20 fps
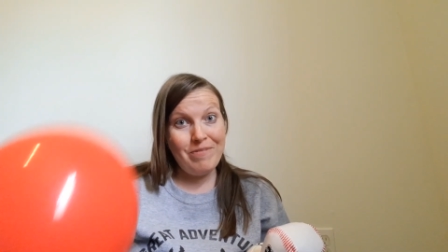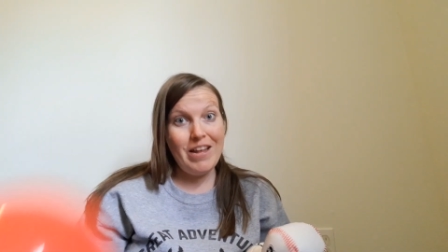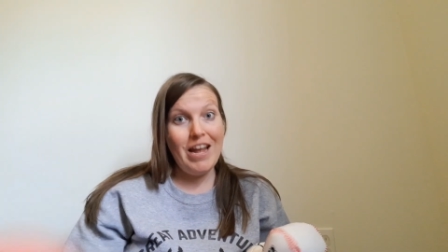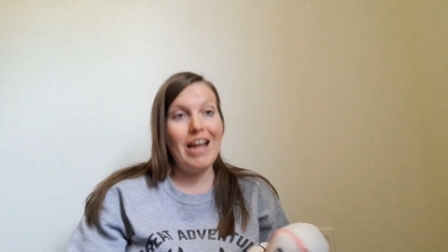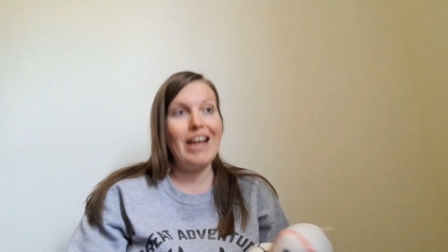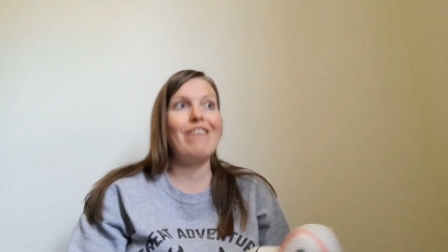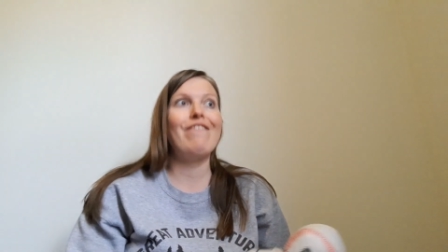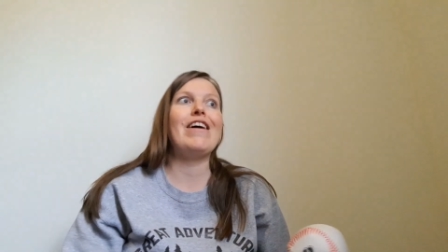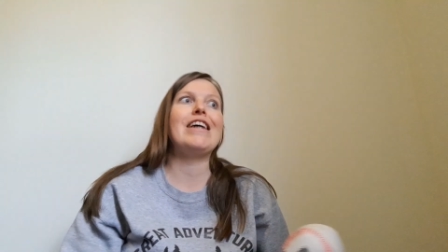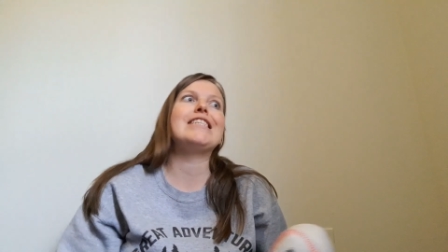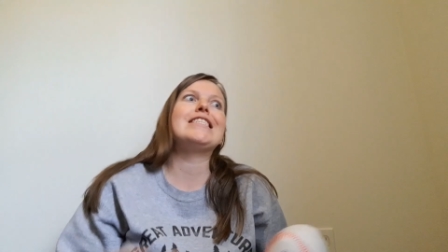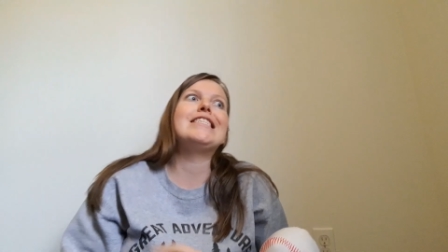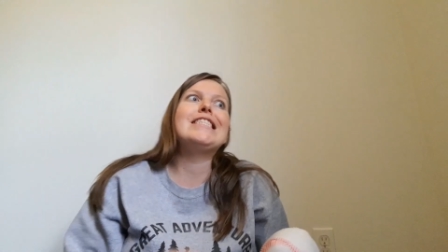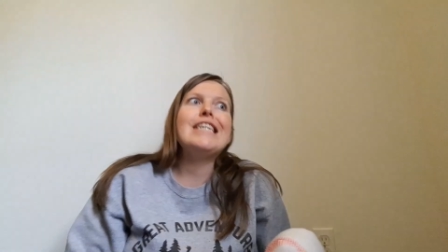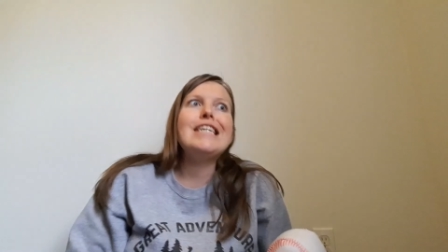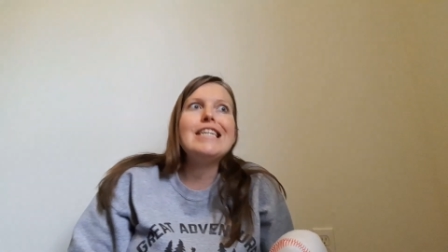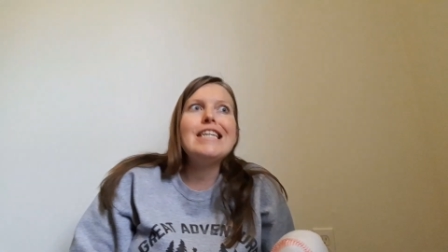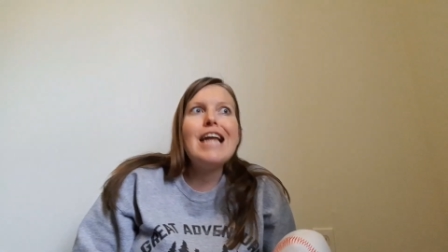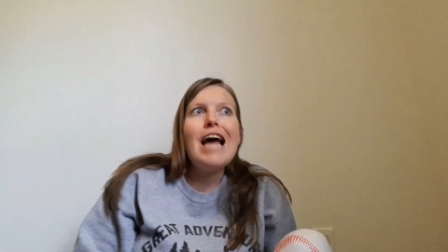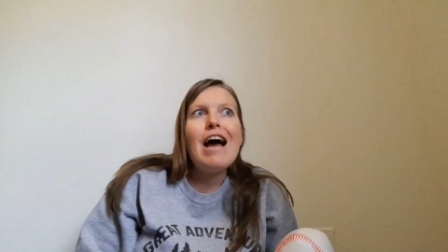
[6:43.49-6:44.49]
And if I
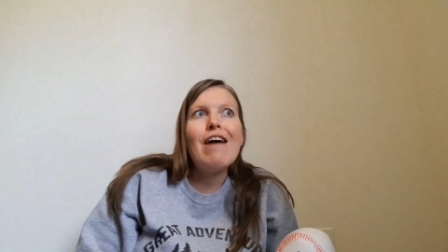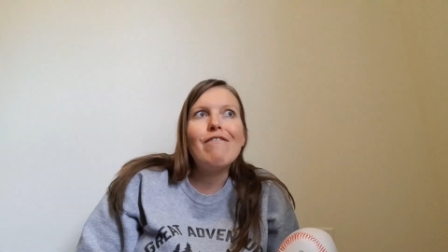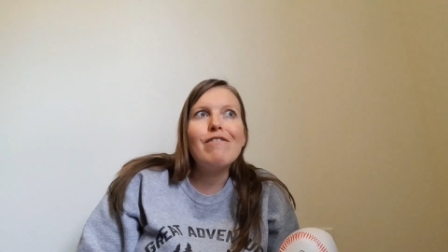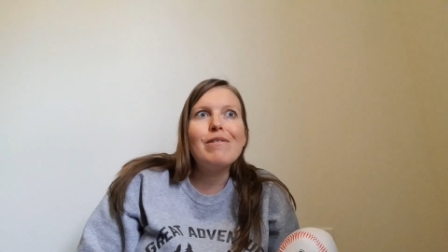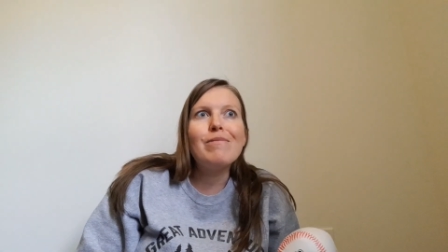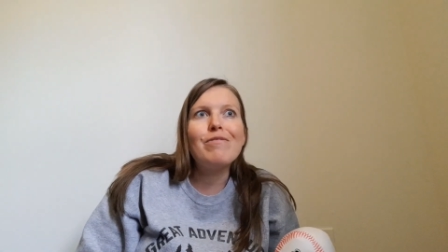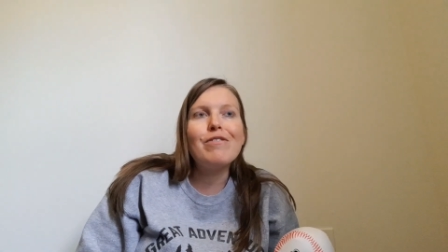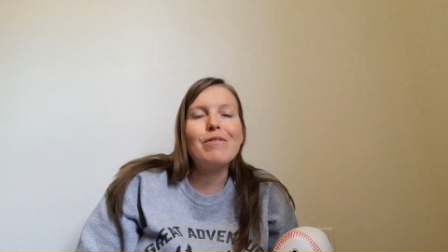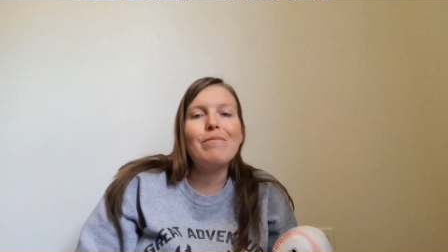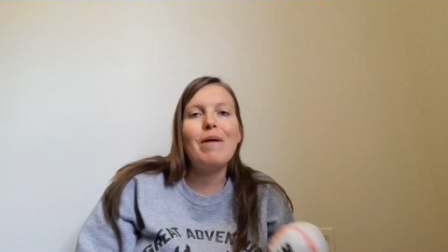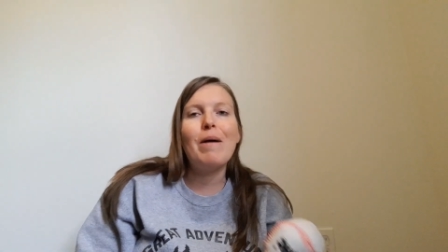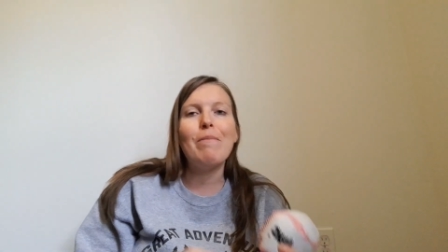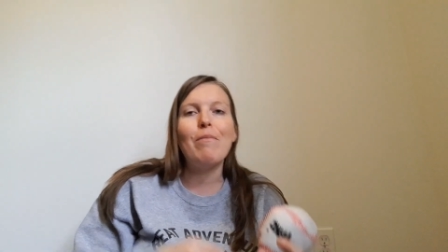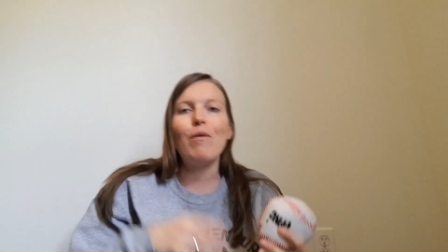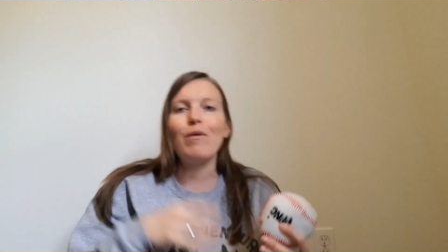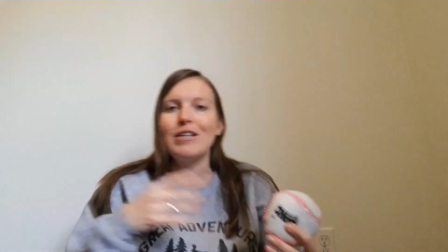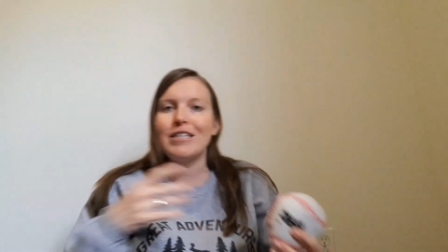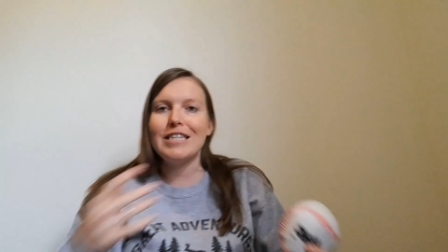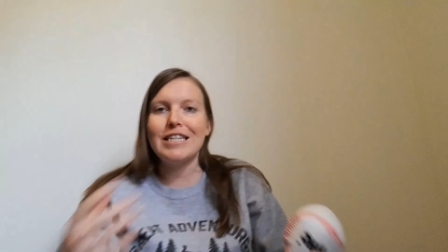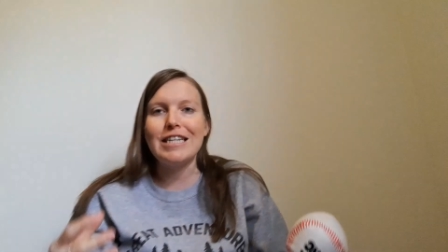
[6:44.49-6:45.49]
didn't have room for the pump
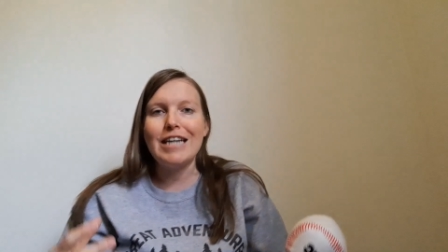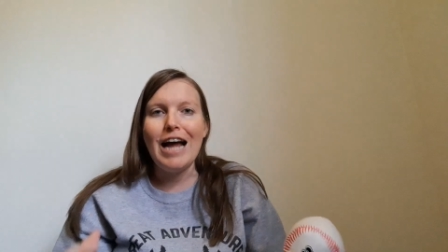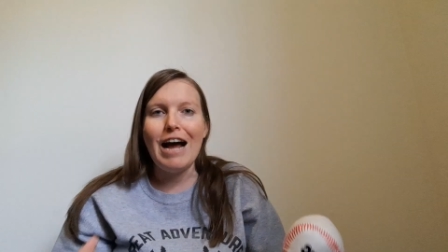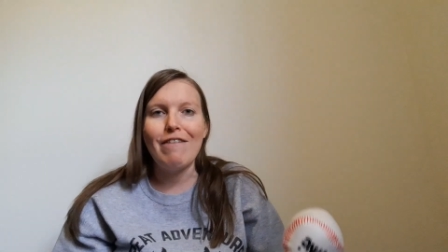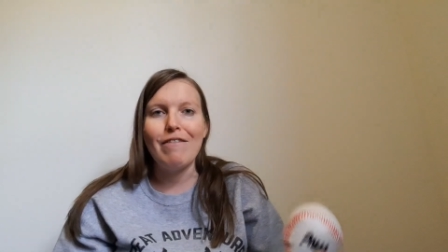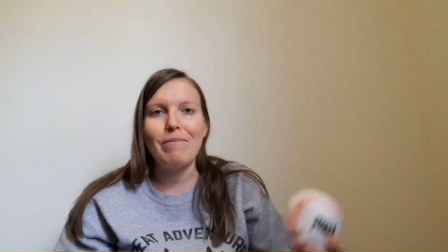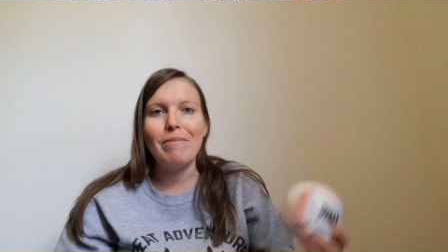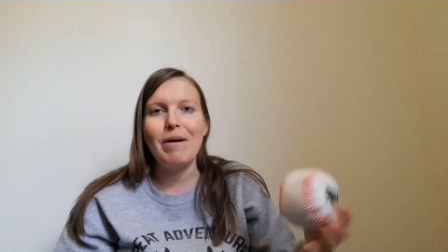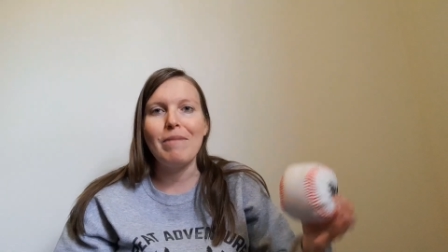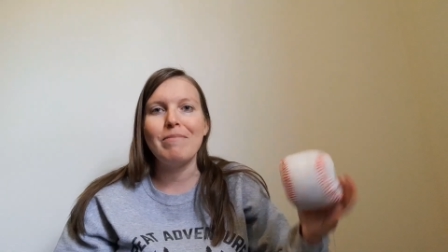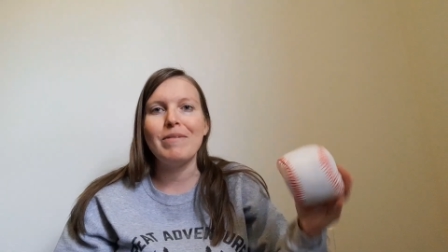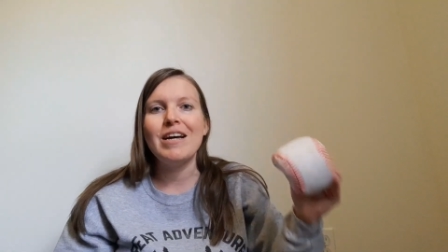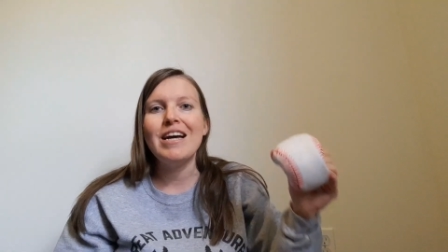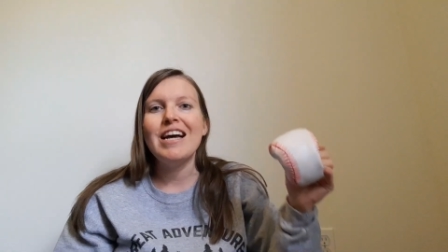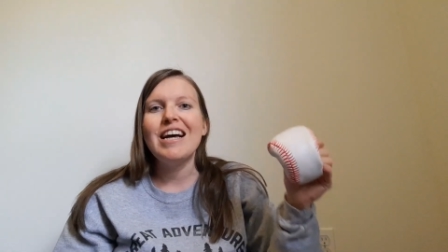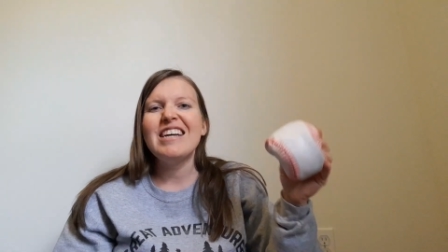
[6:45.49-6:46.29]
or didn't have a pump,